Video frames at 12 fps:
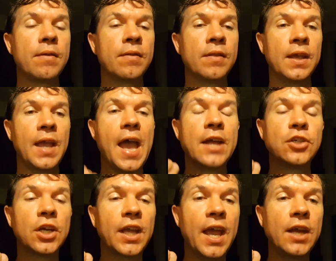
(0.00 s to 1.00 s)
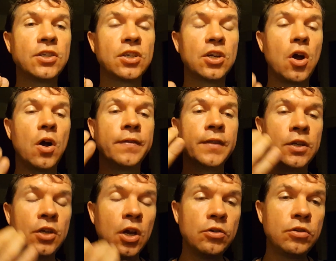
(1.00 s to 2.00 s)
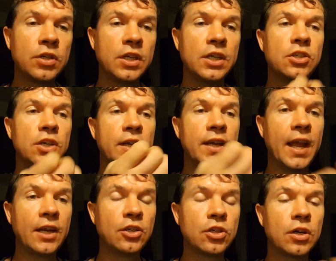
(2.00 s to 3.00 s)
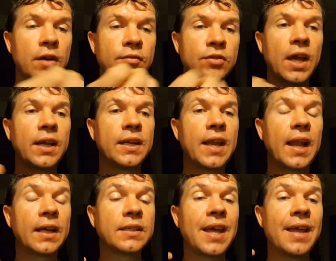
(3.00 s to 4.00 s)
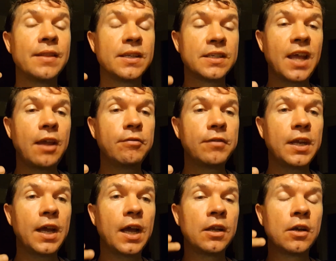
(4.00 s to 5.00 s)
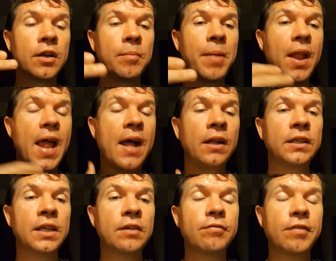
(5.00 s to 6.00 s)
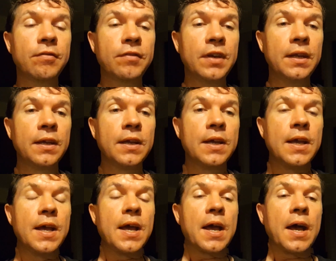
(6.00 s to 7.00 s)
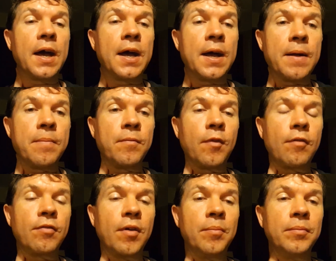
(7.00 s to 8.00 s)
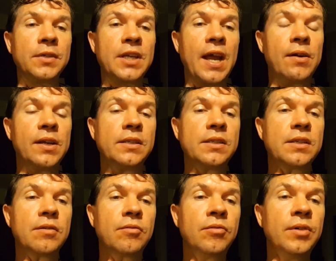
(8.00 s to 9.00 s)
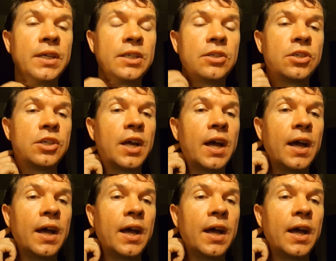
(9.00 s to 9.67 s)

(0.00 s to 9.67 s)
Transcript: The education on the dosage and nature of psychedelics and the safety. I learned about LD50 from Terrence, which